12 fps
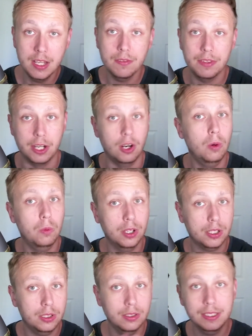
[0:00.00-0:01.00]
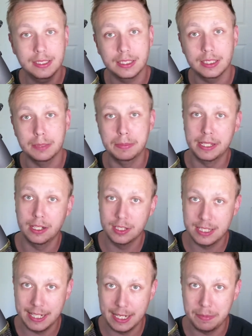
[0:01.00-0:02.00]
They all work holistically, but they
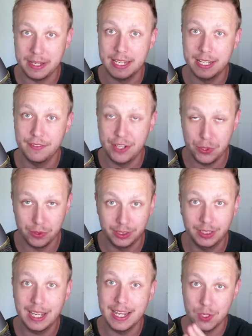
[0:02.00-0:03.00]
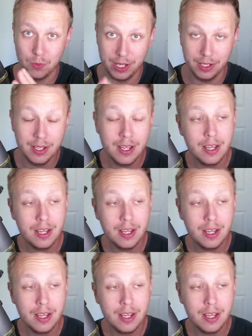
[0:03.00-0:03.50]
also need to be individual as well.